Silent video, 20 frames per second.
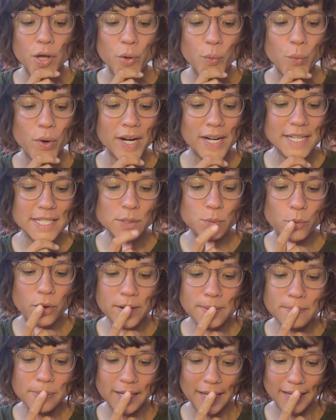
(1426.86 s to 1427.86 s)
What is
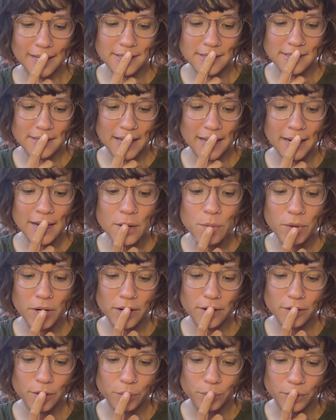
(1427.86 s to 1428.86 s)
one place anywhere
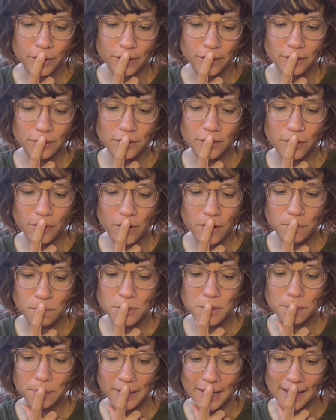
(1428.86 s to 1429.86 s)
in the world you hope
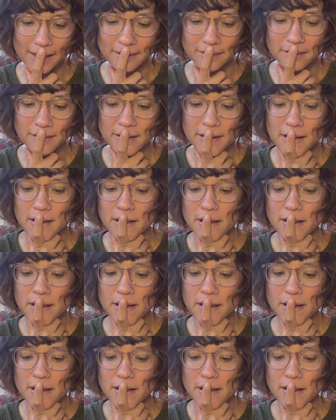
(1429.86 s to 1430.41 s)
to plan,